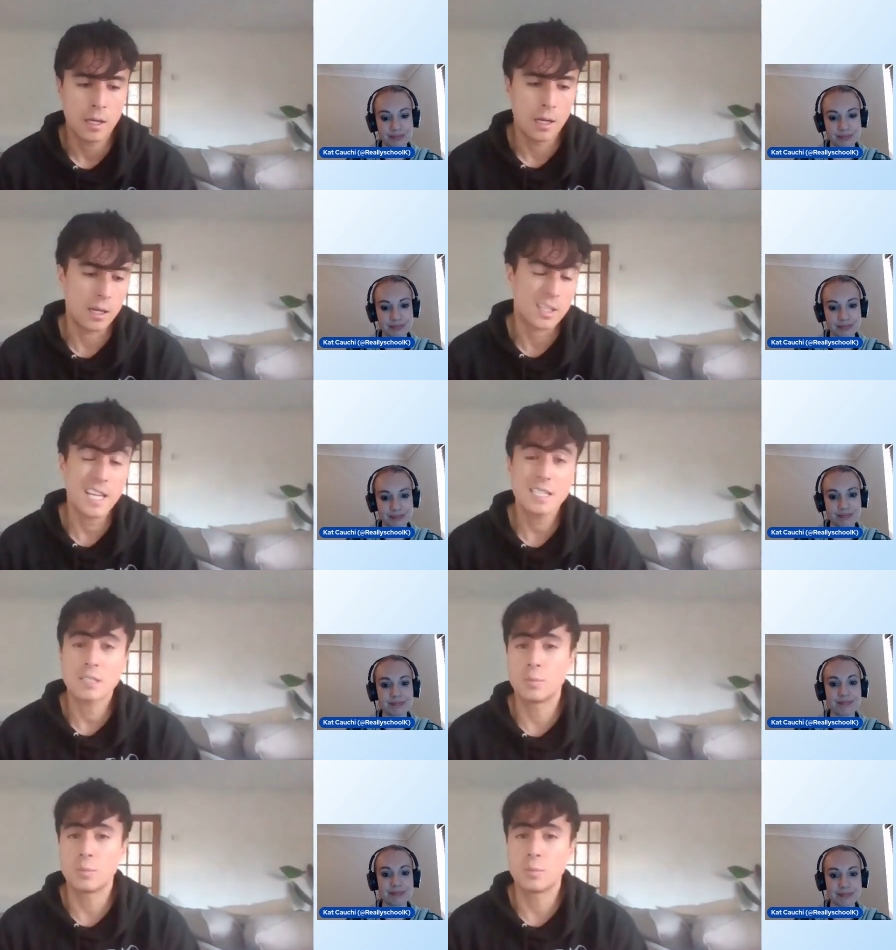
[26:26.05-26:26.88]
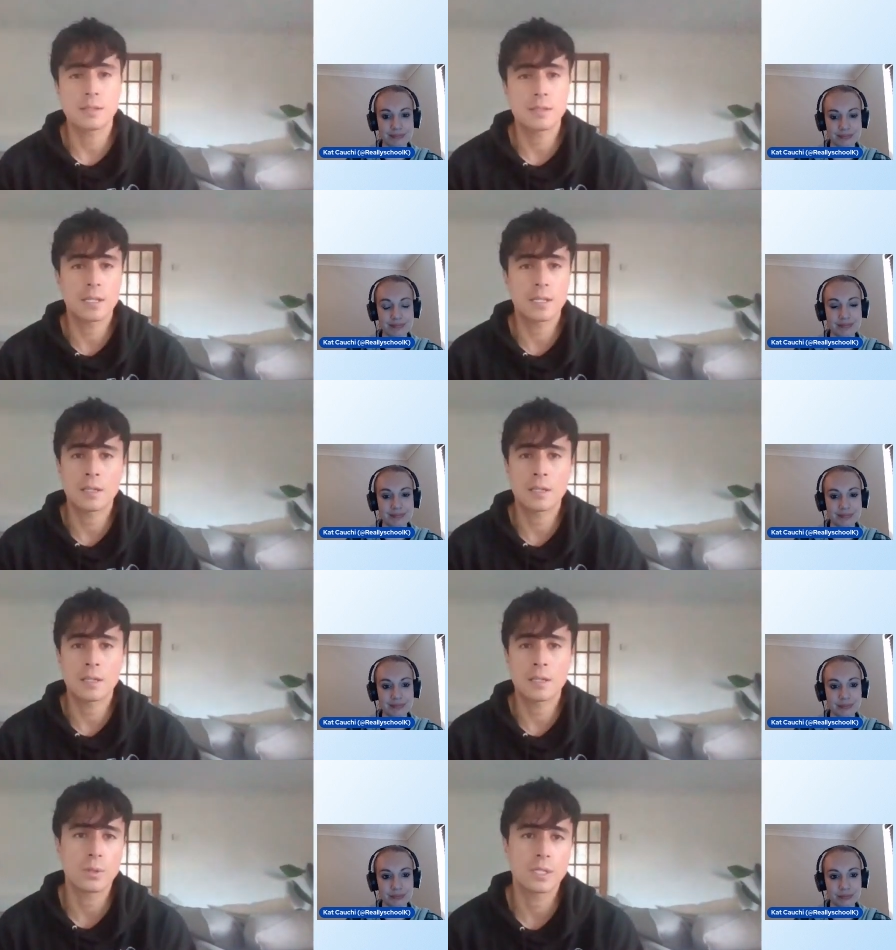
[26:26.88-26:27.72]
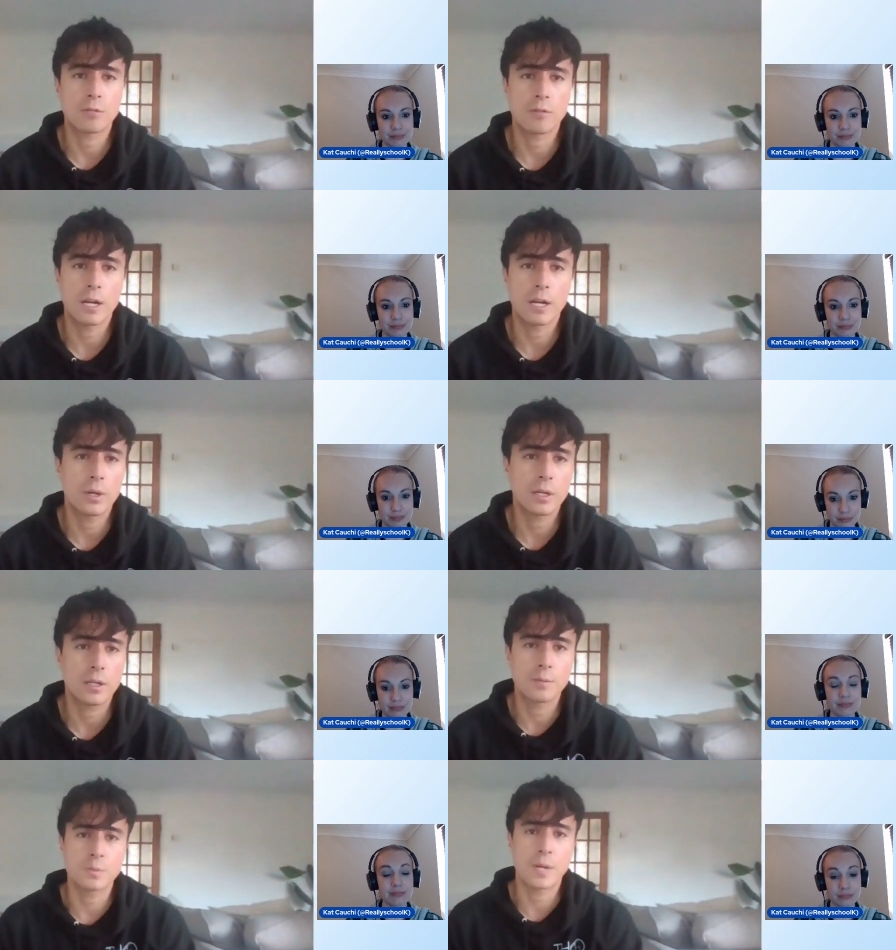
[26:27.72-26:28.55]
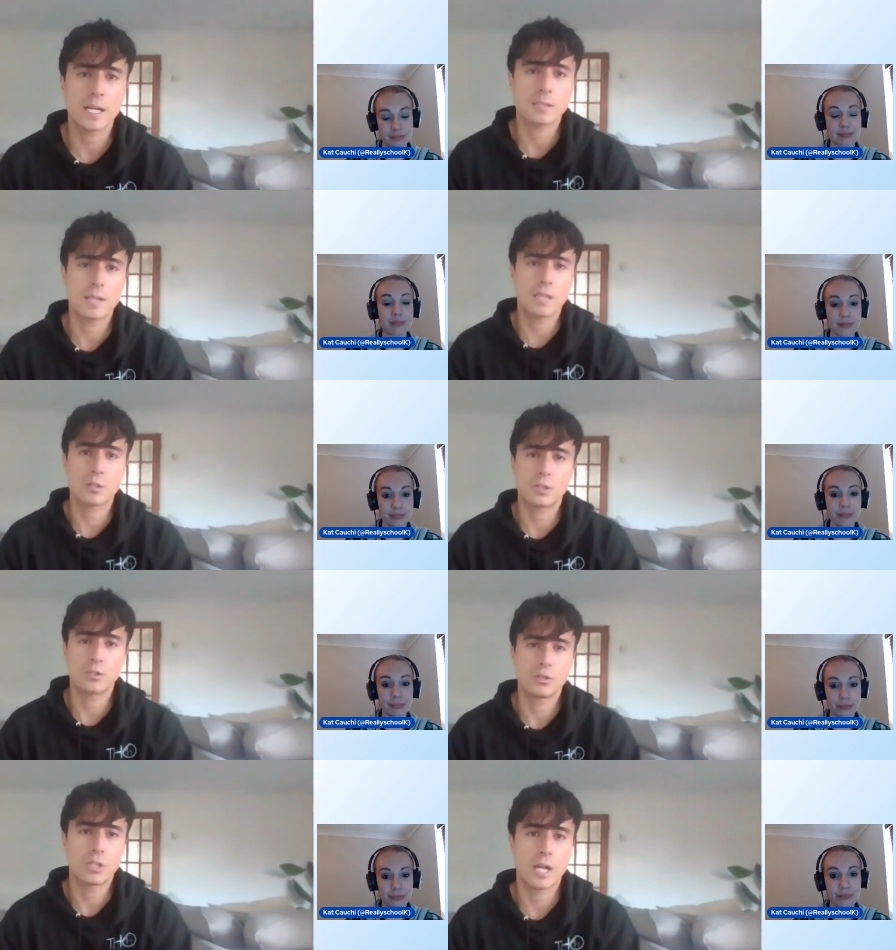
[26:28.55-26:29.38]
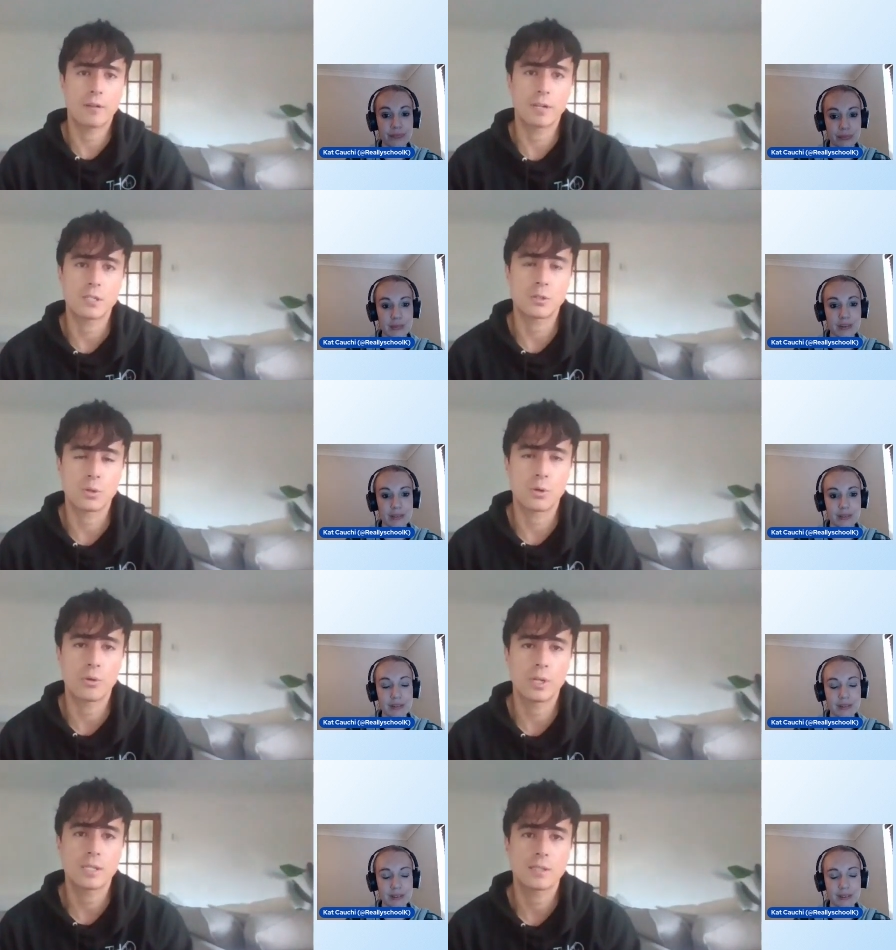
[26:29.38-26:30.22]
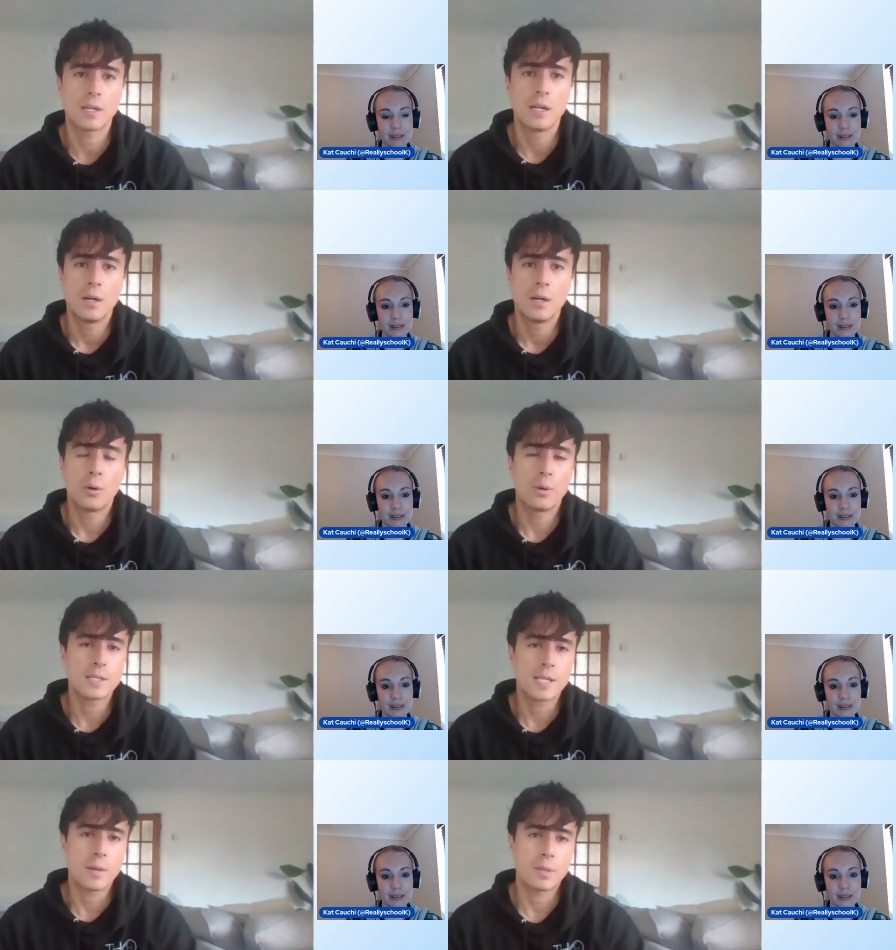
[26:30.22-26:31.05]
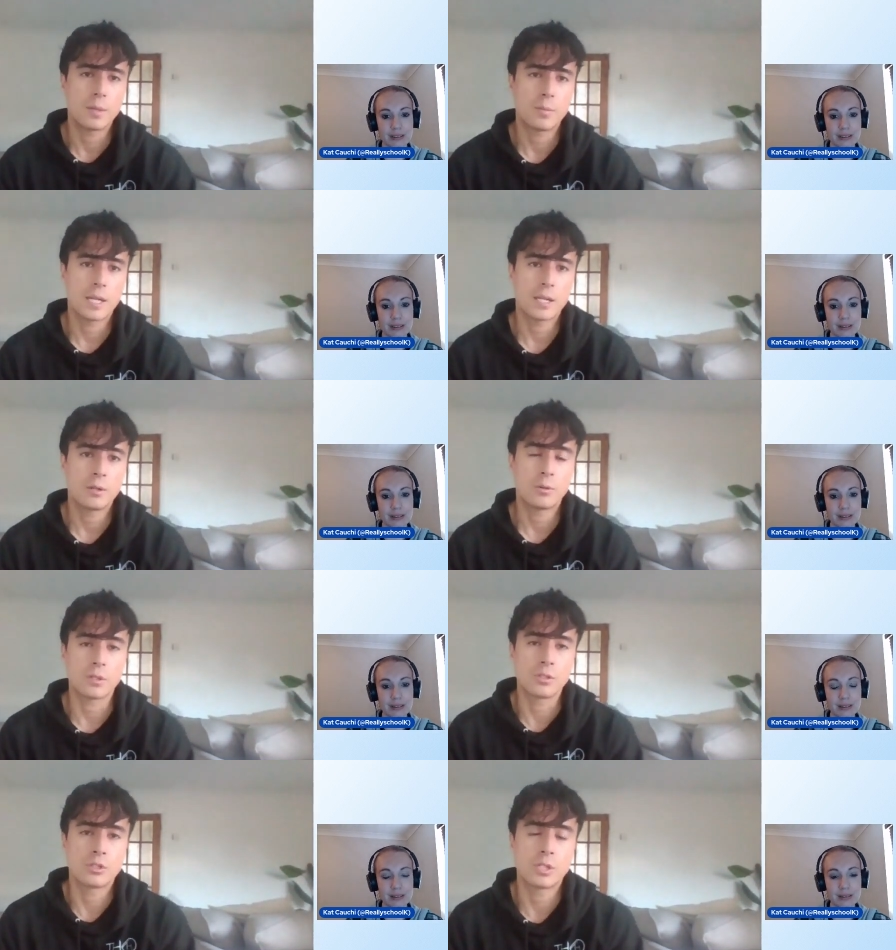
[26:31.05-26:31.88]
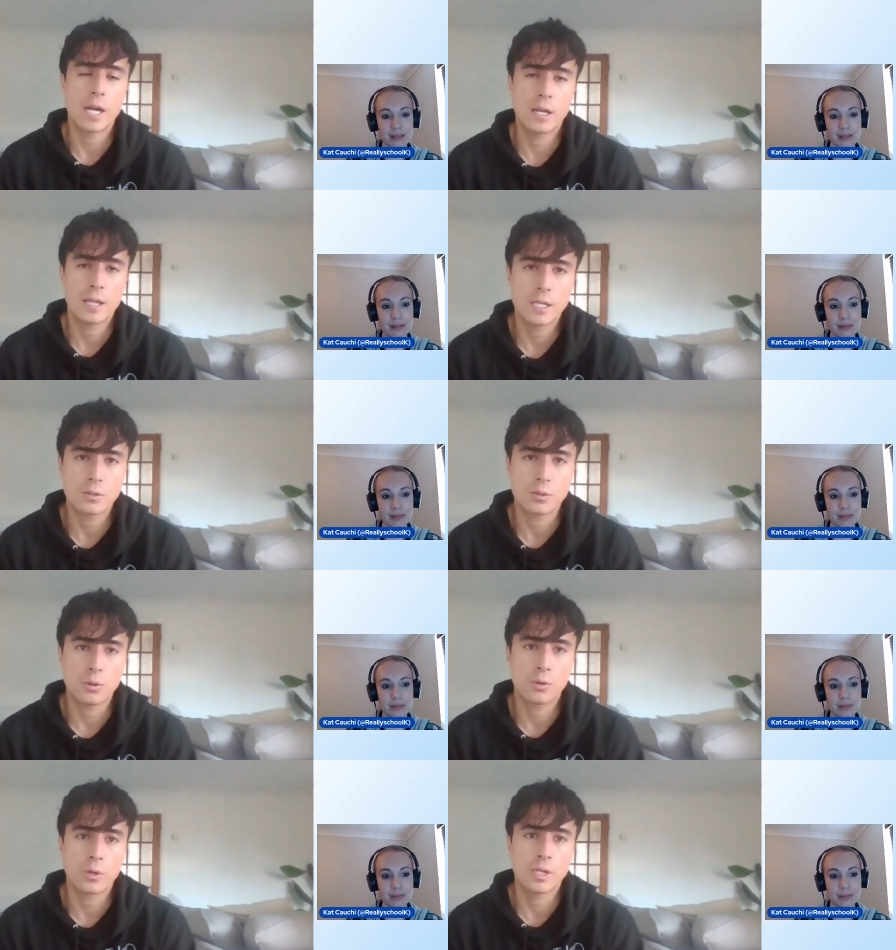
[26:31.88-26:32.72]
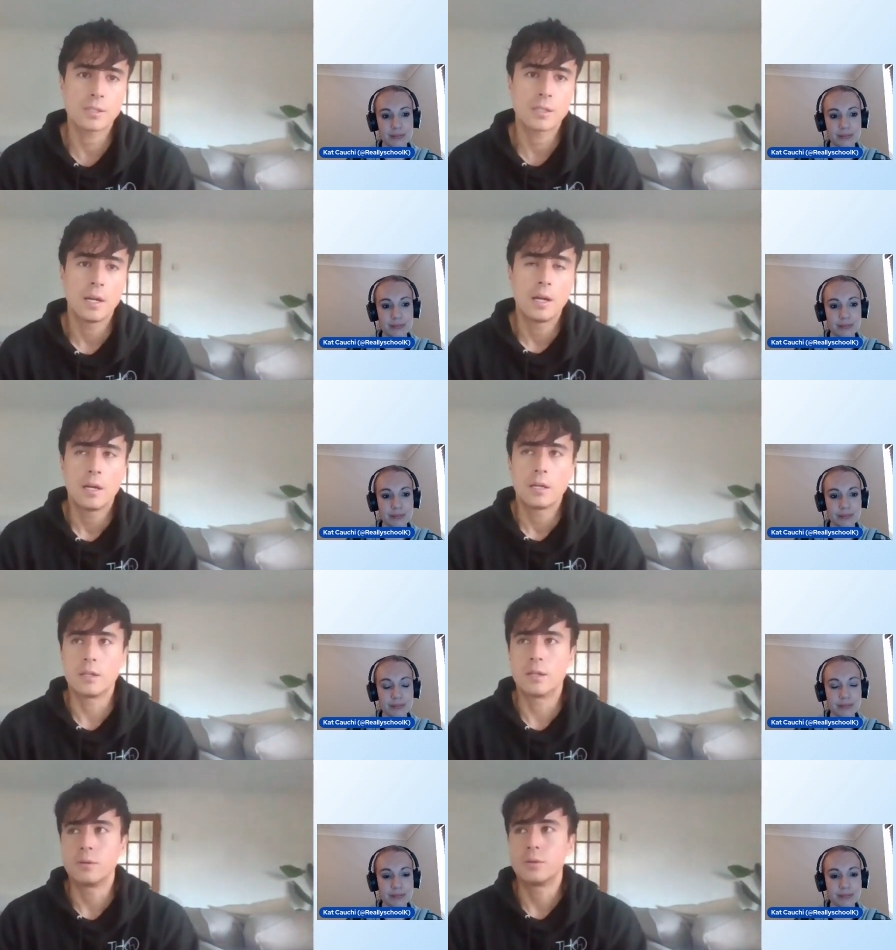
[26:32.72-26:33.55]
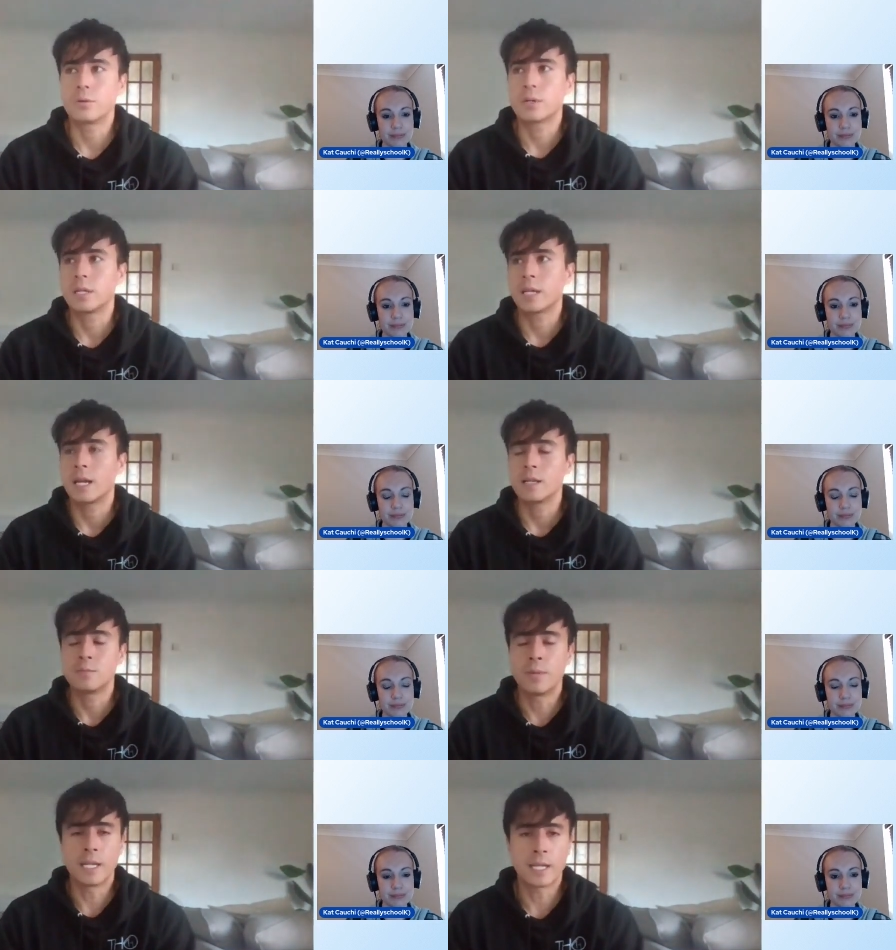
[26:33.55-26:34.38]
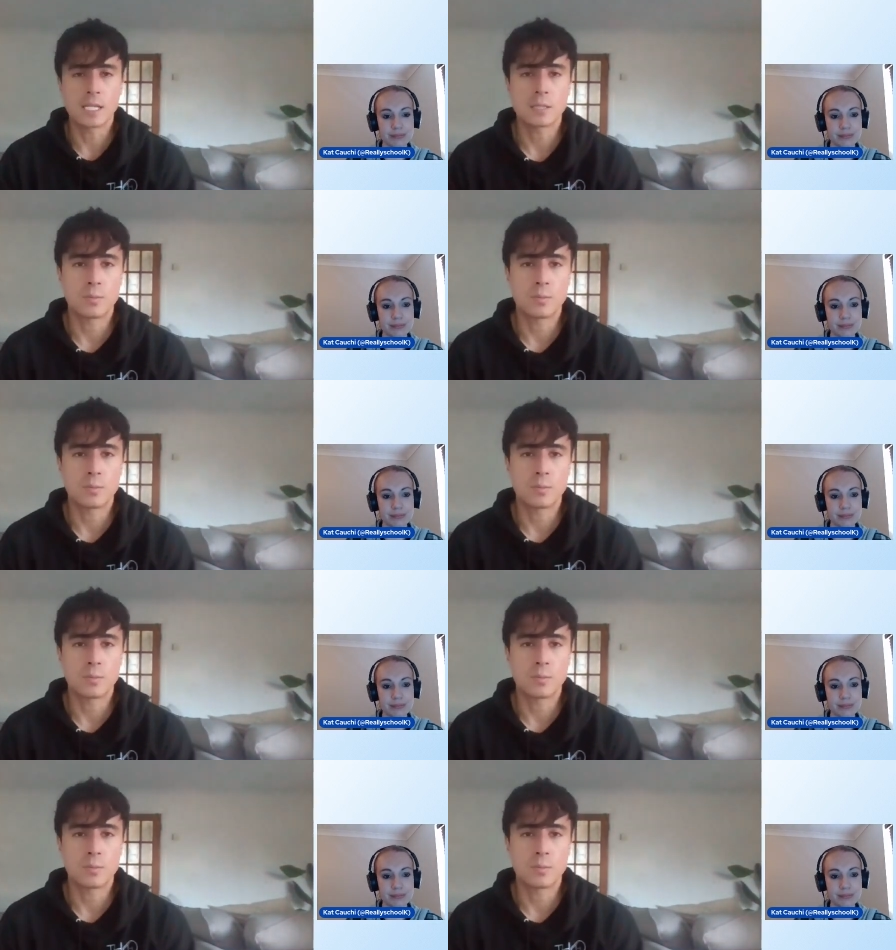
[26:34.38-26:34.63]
Speaker 1: Uh, guest speakers in is always a great one. Comes back to that mm-hmm. sharing stories. Always get people in who can share their stories. You know, you can get as many guest